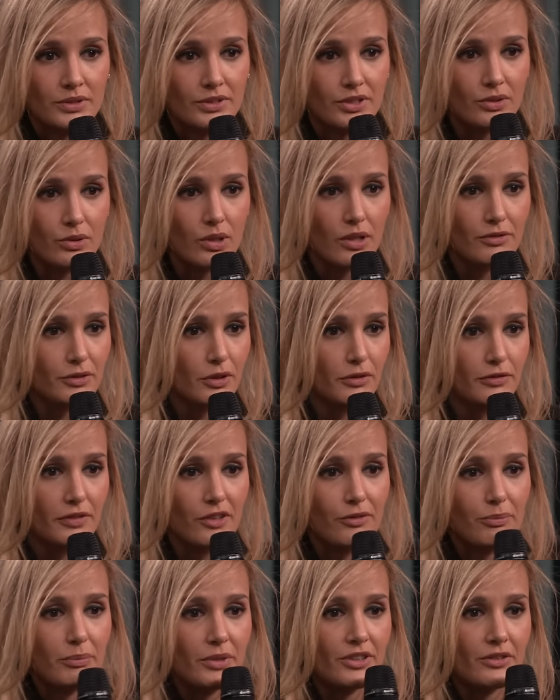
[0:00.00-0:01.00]
You know, after five
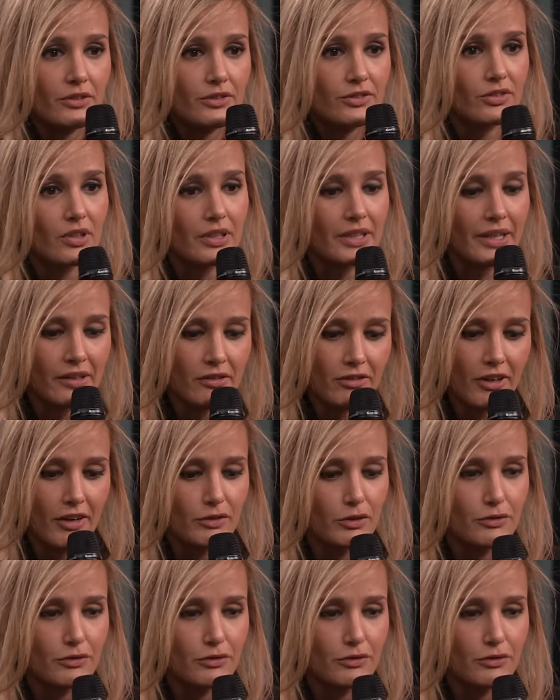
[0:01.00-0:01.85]
minutes, I kind of have the